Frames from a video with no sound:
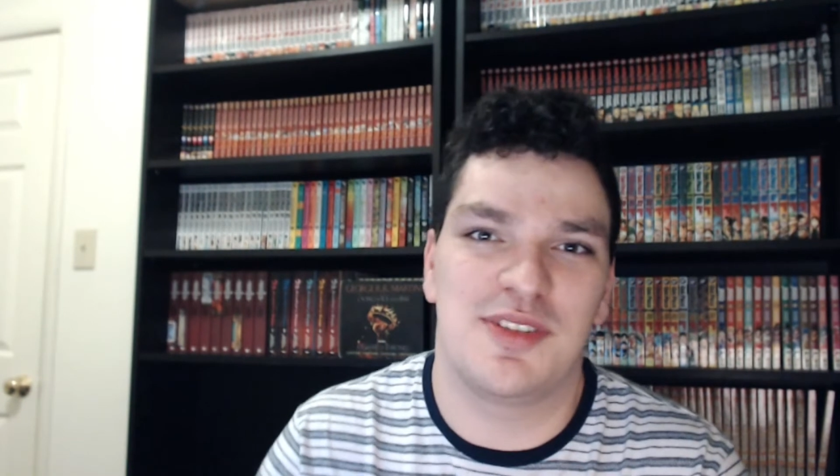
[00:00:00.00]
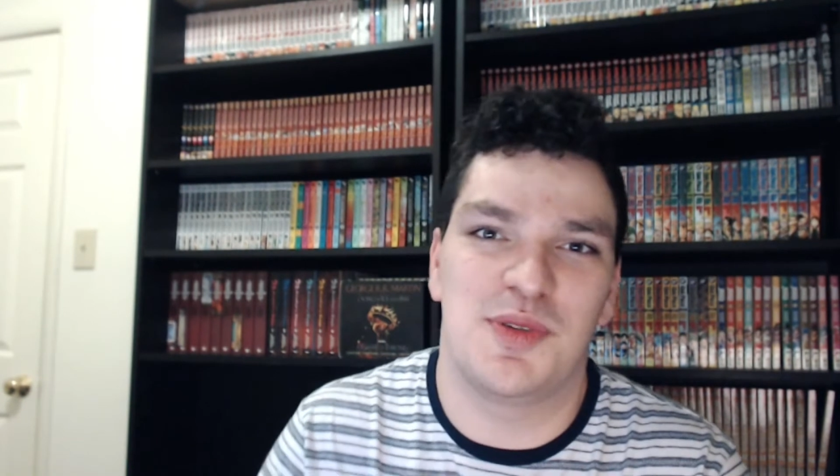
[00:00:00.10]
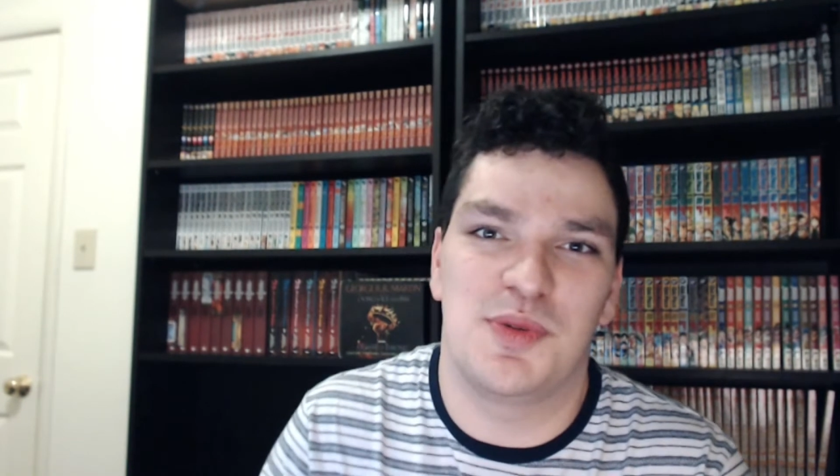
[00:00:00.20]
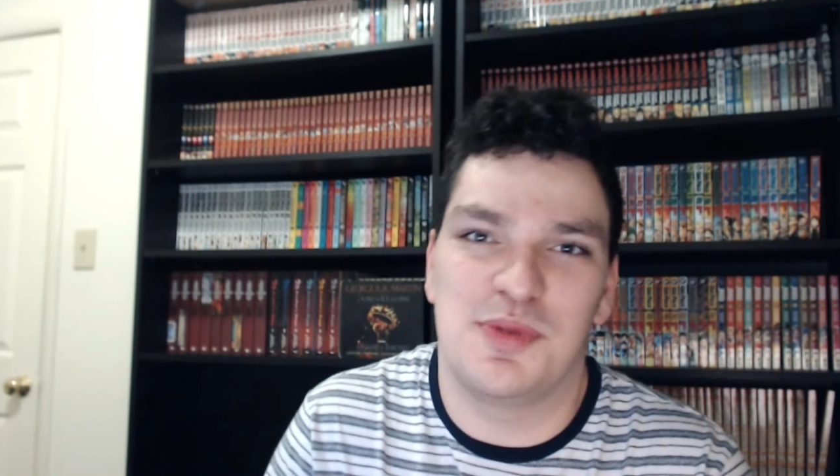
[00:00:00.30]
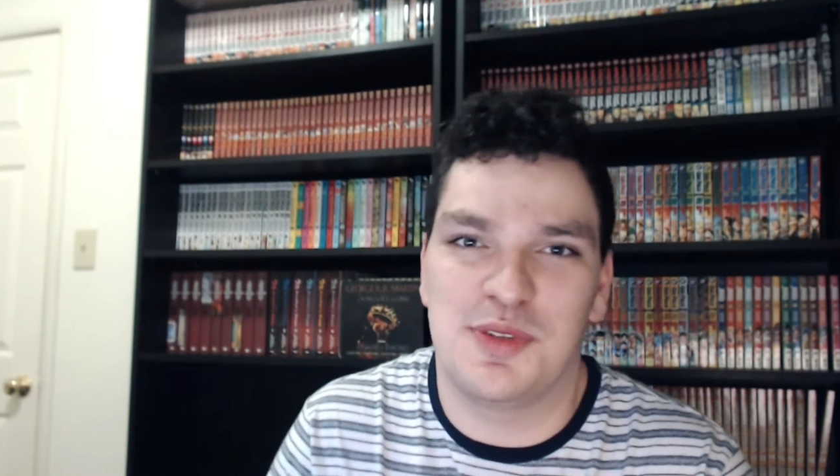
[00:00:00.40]

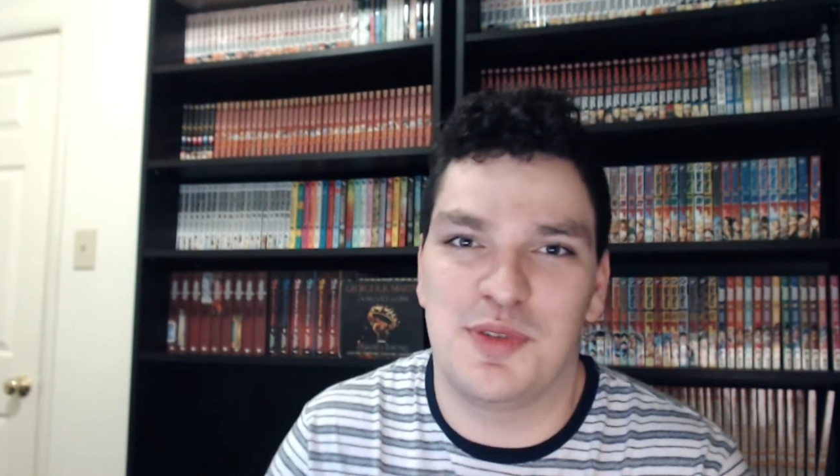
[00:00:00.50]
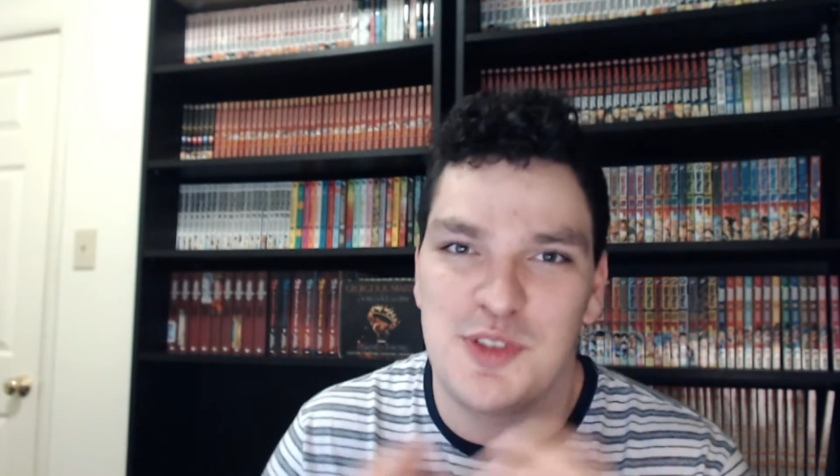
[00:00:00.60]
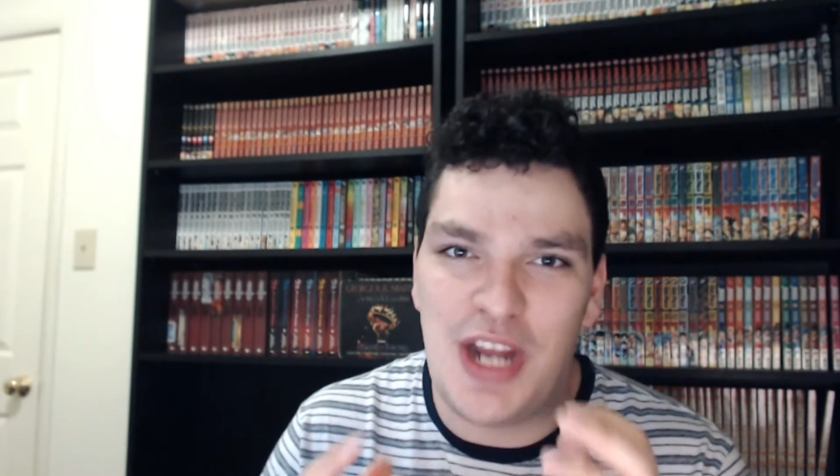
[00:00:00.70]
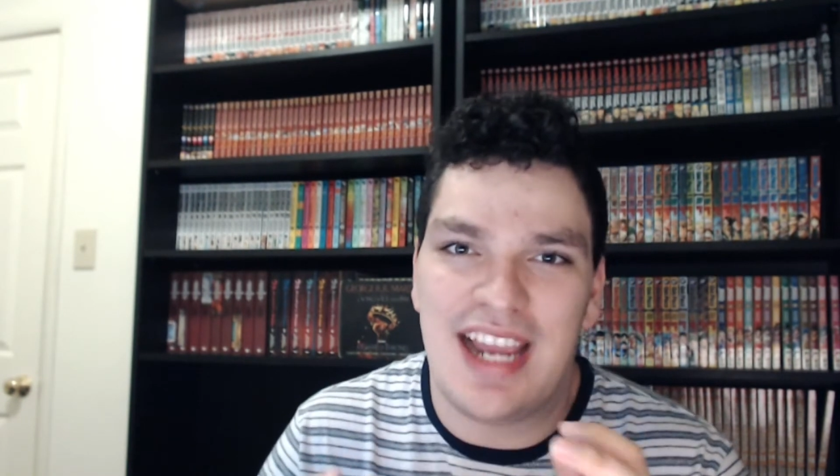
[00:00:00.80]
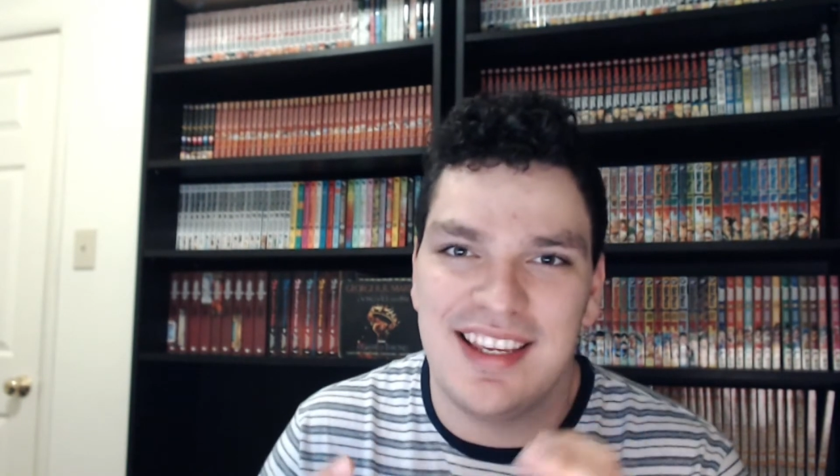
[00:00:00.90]
to
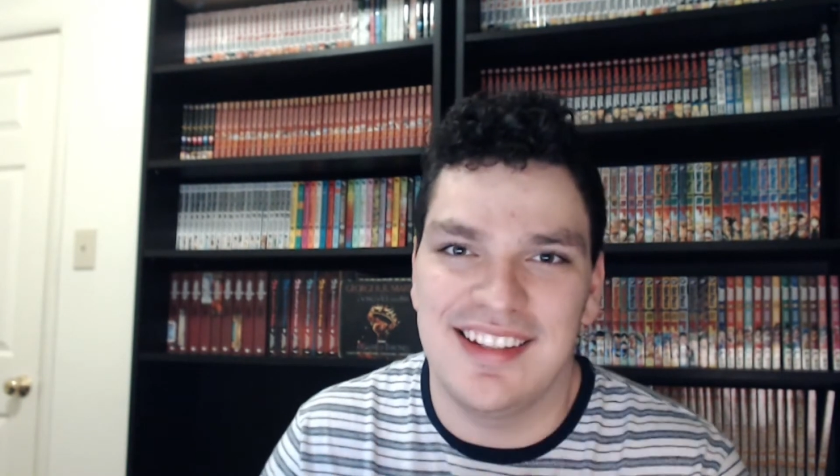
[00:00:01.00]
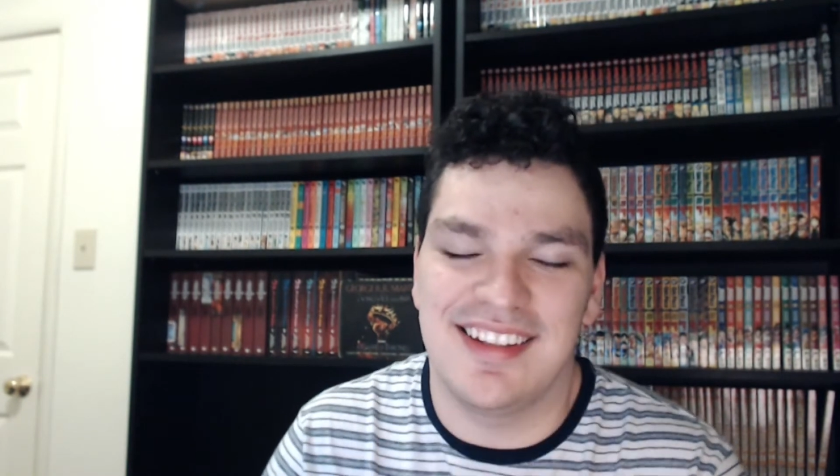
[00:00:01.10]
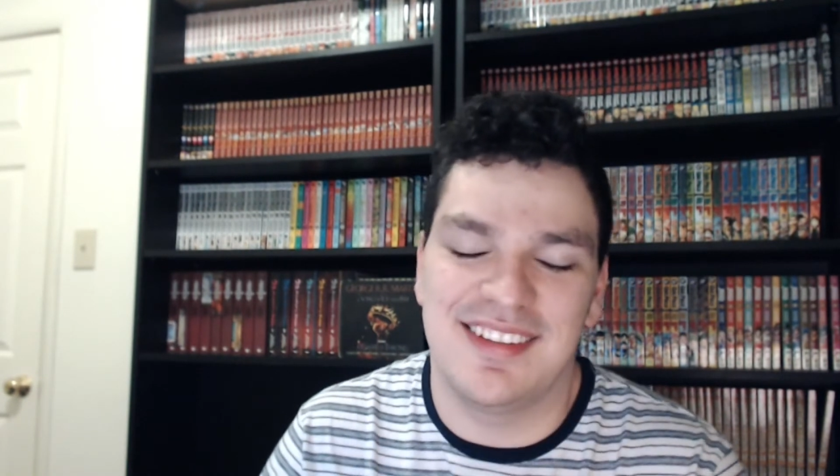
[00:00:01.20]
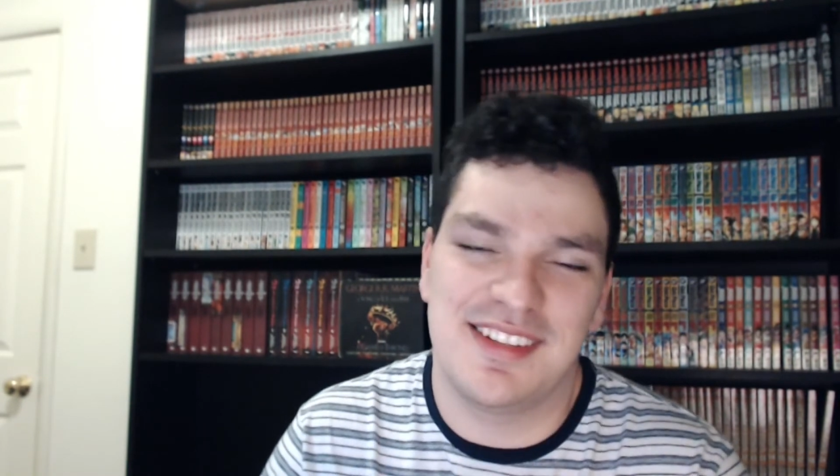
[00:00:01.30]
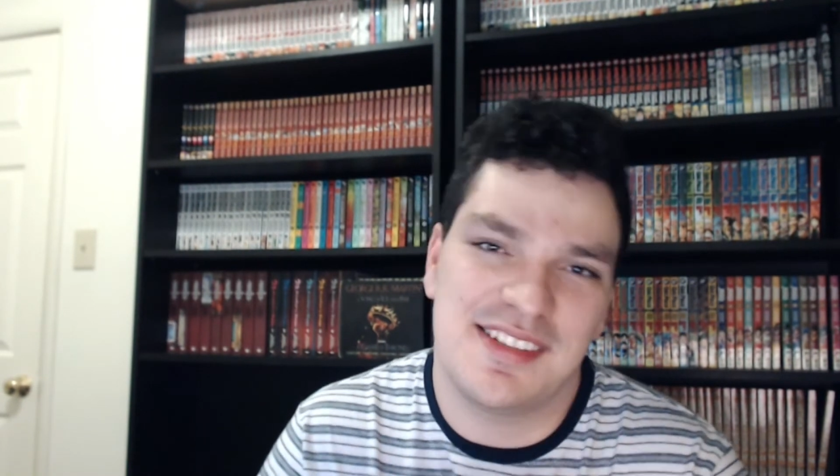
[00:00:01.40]
track it,
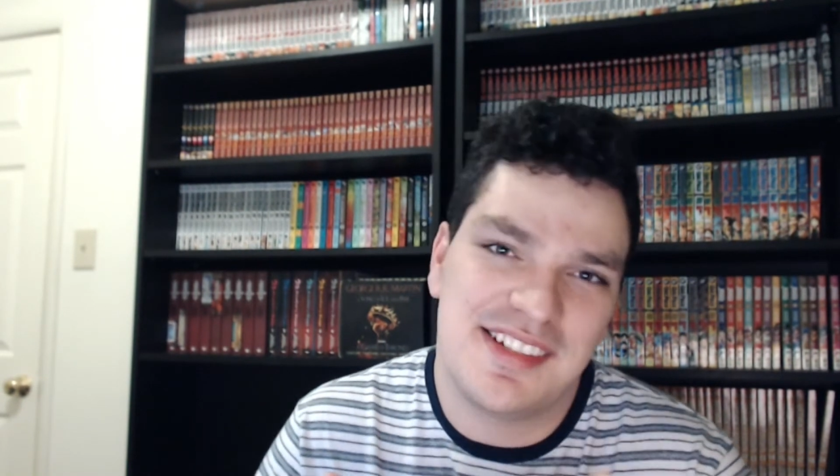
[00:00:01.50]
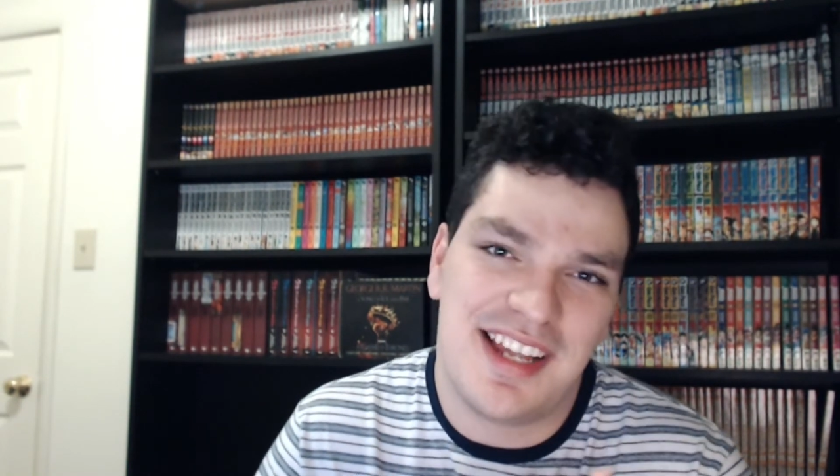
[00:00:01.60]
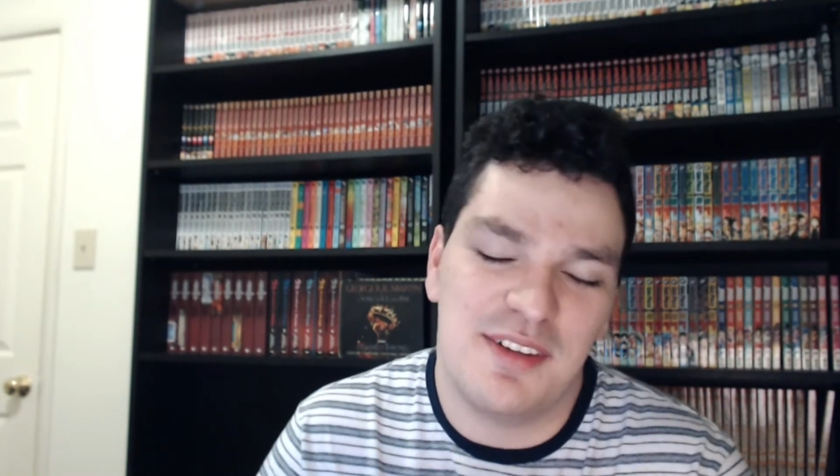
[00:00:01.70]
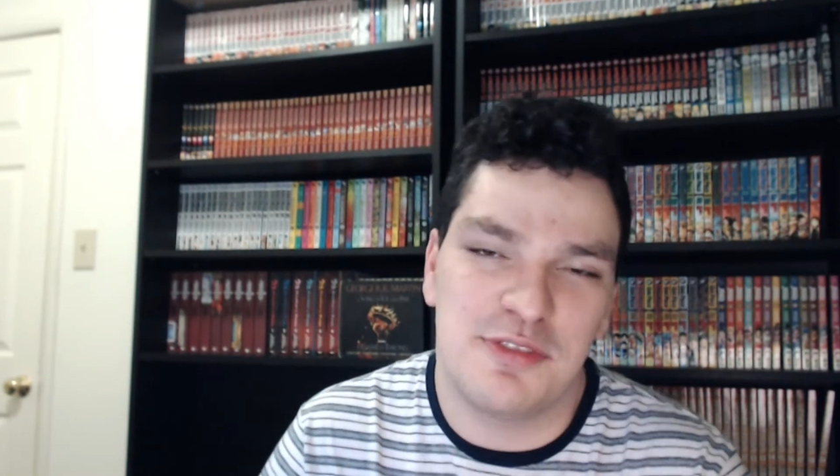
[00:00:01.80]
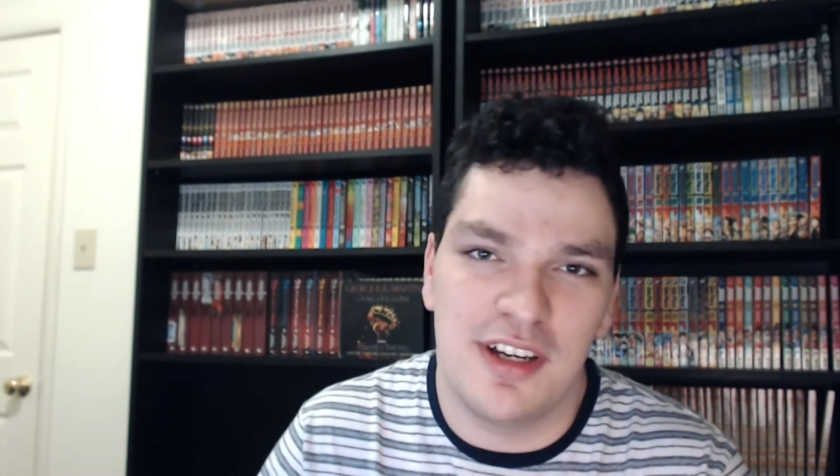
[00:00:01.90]
and it's just
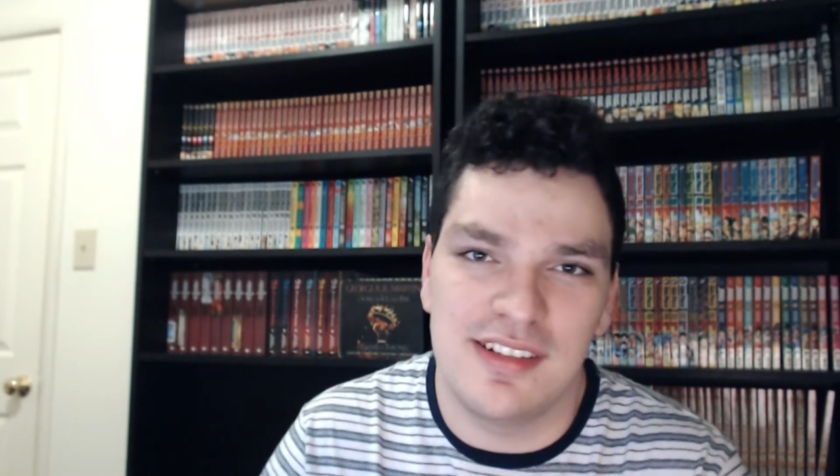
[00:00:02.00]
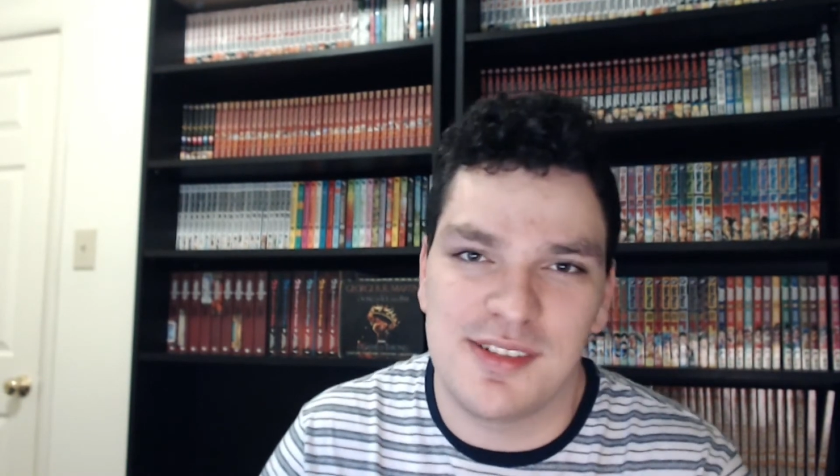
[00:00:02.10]
kind of fun.